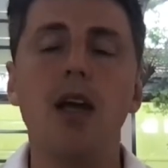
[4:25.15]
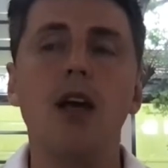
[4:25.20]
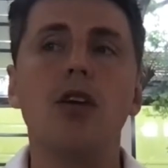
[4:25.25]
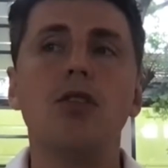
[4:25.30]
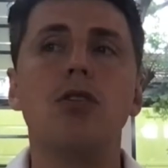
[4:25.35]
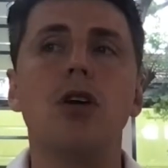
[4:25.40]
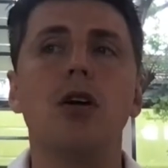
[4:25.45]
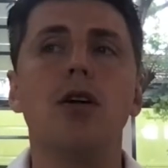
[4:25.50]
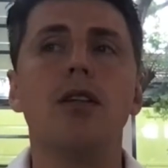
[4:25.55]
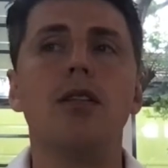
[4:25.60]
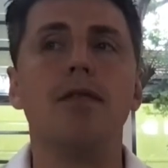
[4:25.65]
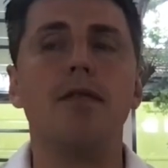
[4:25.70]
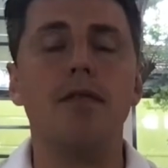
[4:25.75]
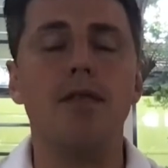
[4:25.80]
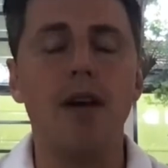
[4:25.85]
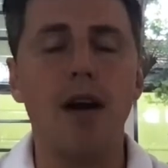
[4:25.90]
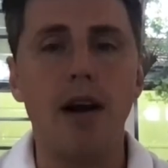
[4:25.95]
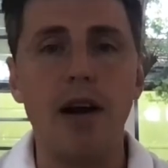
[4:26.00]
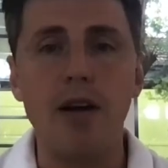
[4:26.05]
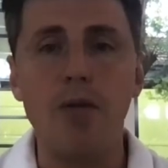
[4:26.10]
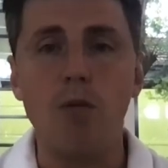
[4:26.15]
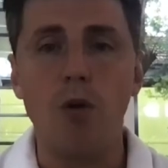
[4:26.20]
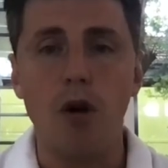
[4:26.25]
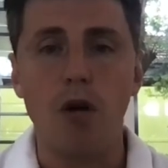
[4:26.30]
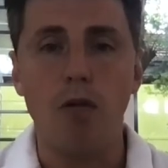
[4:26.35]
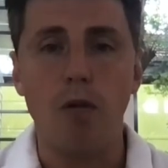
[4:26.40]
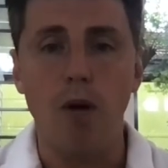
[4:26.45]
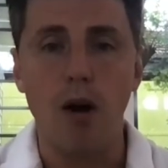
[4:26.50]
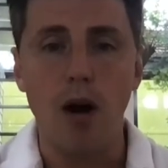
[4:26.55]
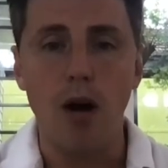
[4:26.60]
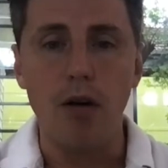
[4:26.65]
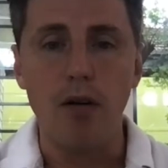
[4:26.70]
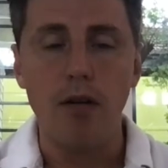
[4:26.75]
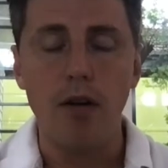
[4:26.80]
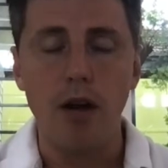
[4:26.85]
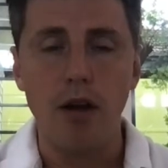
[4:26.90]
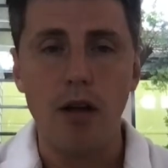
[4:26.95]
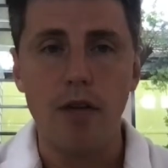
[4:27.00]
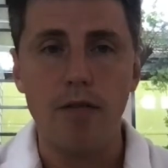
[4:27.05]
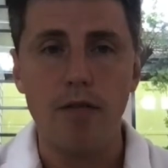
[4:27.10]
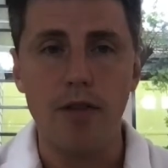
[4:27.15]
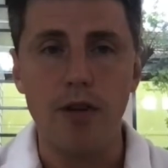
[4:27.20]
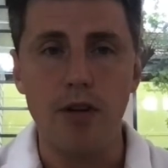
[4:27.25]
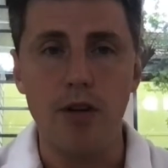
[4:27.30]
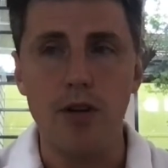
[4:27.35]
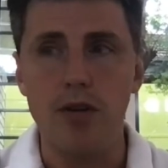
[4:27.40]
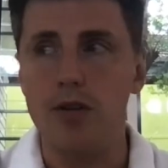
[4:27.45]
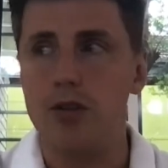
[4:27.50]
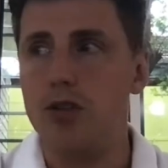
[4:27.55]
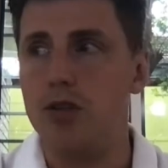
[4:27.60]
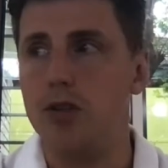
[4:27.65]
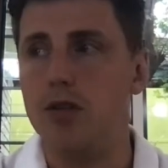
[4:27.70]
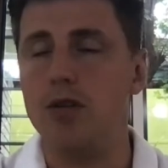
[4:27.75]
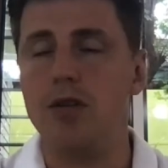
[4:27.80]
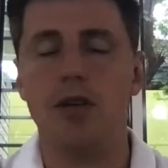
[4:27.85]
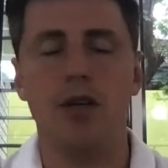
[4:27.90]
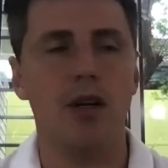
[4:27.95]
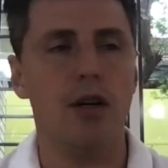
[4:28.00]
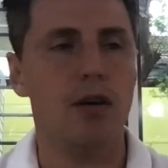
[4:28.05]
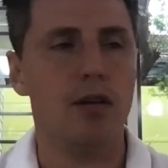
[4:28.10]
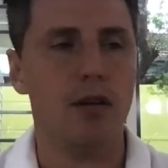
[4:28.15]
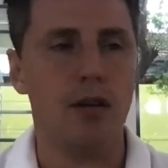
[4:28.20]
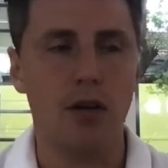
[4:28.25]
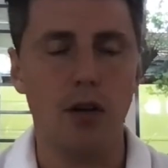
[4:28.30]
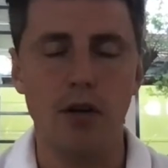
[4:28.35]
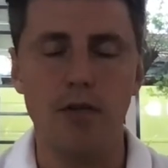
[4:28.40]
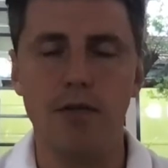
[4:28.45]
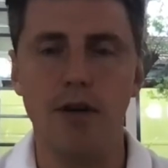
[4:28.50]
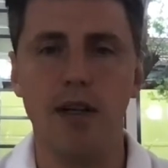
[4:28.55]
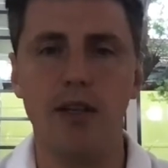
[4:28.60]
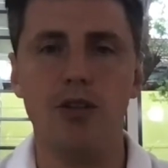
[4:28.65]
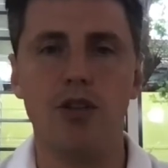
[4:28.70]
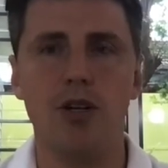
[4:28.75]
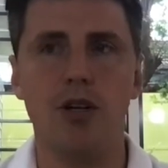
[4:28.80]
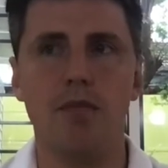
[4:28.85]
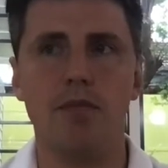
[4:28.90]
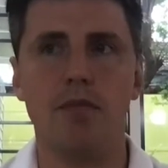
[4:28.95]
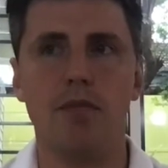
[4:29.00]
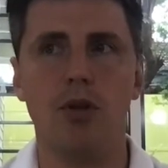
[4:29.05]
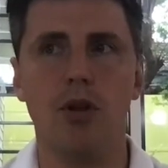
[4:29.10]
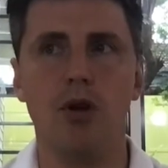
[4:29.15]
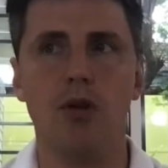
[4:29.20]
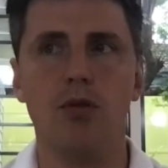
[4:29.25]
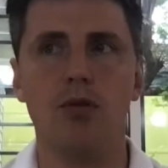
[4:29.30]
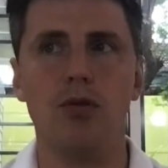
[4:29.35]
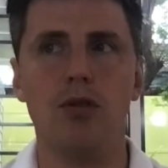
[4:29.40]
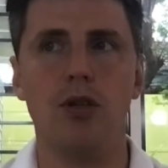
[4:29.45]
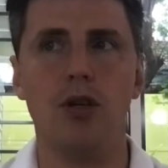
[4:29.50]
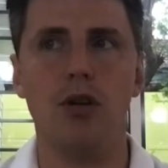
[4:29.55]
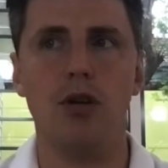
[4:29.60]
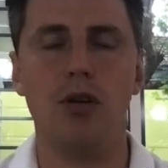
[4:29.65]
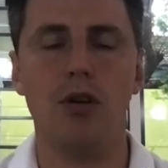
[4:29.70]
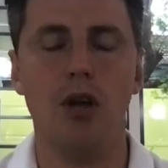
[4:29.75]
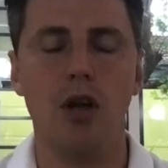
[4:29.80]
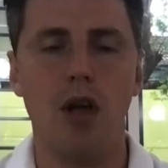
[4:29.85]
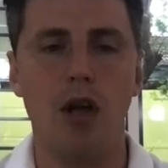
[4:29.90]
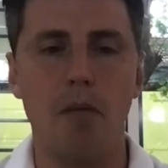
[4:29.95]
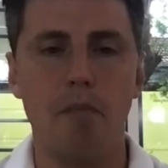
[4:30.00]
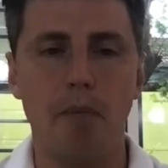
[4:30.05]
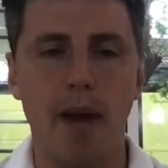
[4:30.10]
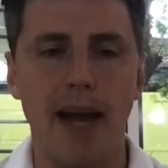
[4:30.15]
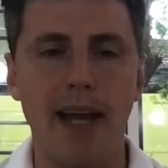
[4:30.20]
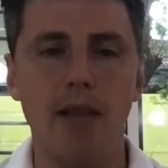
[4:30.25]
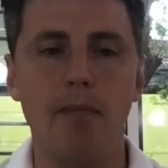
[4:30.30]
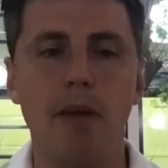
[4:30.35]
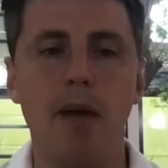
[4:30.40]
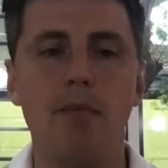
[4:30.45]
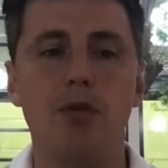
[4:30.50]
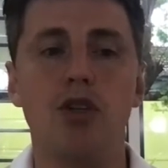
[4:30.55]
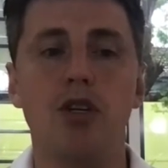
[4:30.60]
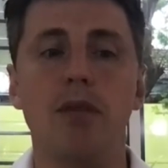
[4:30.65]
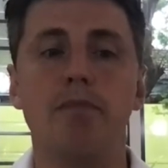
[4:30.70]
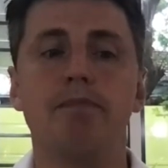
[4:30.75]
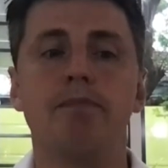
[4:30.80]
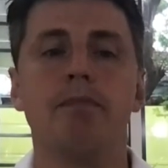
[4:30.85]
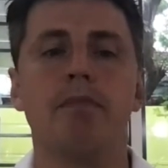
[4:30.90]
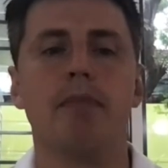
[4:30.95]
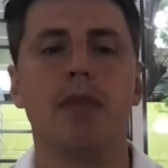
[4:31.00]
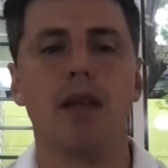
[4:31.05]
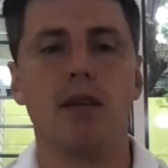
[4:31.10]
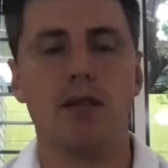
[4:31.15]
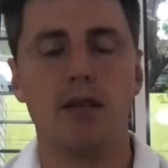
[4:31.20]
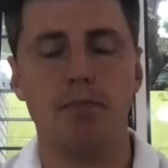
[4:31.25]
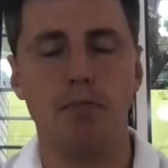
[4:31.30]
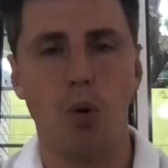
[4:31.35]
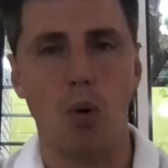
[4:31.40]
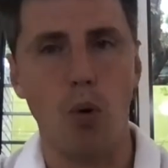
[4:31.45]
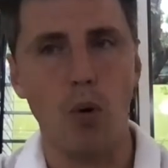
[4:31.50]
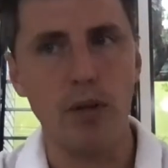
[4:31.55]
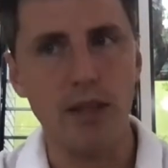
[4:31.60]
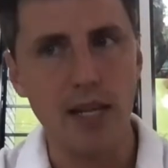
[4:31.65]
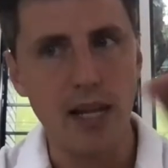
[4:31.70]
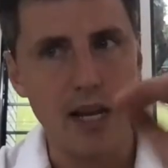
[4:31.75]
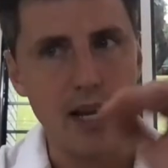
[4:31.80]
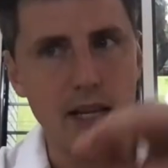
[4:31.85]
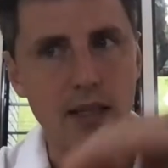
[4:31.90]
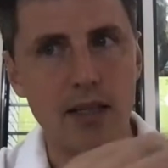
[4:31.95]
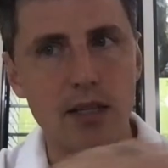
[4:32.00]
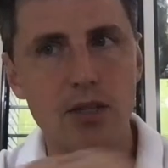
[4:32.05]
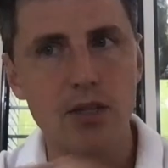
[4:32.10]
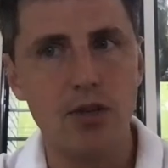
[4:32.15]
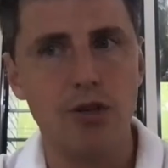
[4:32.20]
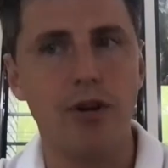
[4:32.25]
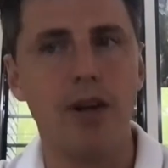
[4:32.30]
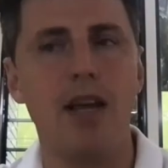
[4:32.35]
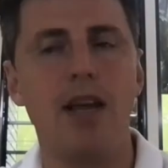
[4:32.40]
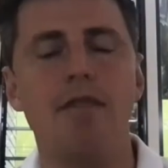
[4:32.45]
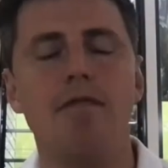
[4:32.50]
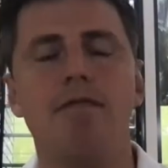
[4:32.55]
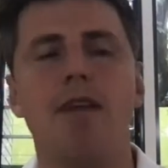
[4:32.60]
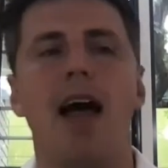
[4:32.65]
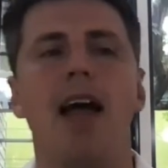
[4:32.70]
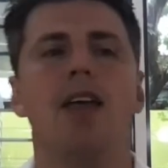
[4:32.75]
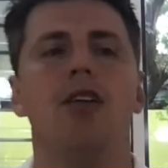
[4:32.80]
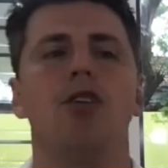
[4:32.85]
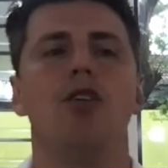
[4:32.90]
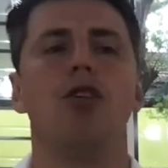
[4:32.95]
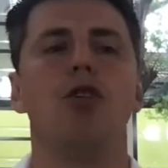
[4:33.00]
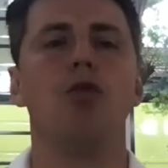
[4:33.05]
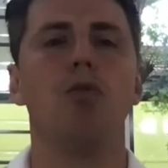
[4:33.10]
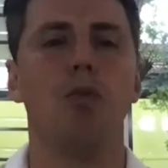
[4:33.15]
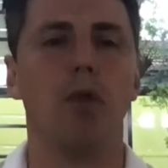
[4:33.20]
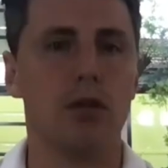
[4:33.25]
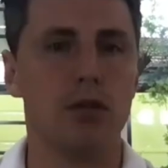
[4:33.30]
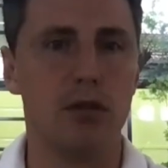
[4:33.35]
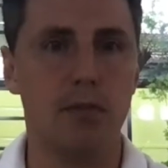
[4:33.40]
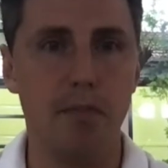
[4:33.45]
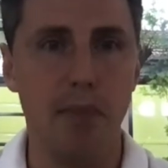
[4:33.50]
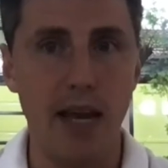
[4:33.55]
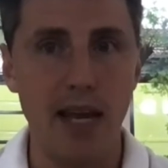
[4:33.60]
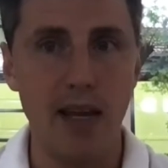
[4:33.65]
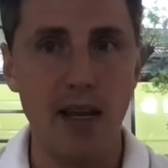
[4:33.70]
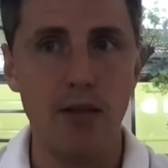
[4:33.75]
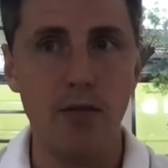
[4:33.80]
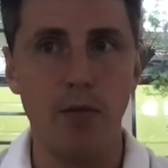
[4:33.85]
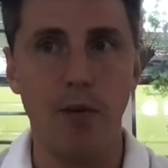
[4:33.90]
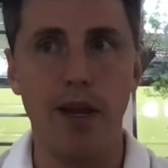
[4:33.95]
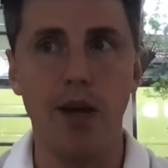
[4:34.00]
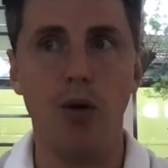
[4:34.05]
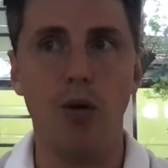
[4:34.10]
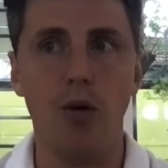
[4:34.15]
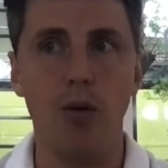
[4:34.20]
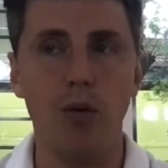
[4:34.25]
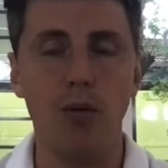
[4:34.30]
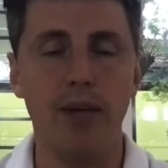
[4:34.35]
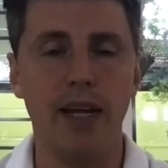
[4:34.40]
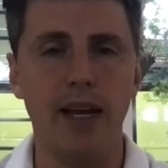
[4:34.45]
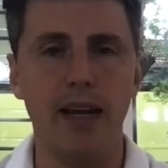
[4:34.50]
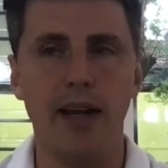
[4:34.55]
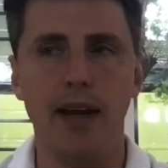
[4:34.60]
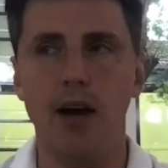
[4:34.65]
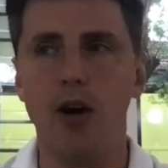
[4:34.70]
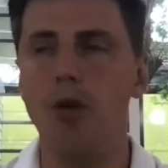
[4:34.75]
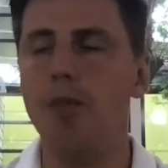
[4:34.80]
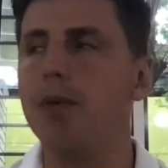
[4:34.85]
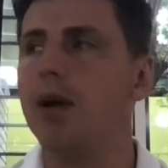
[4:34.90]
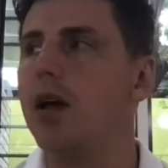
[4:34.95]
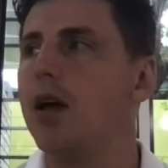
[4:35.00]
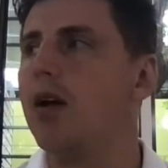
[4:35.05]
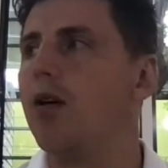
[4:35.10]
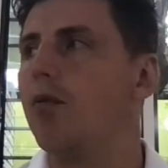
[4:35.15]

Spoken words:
So it's very worthwhile for you to go find a gym local to you, pay the membership, support the industry that you want to be in. We all need help.